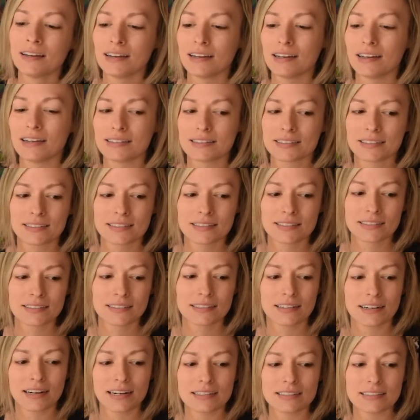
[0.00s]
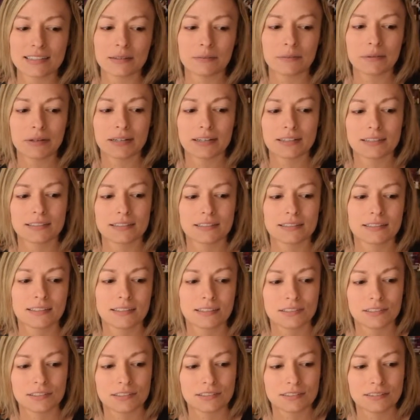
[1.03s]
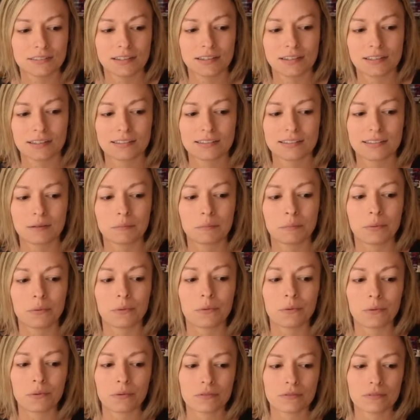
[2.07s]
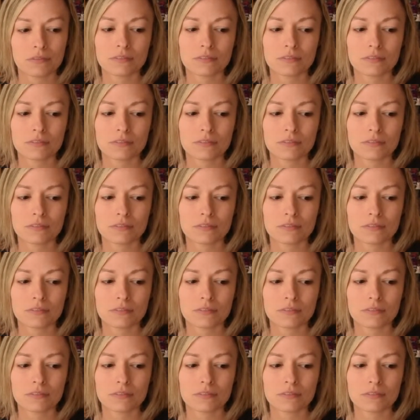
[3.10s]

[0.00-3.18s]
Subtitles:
It's crazy because it's such a simple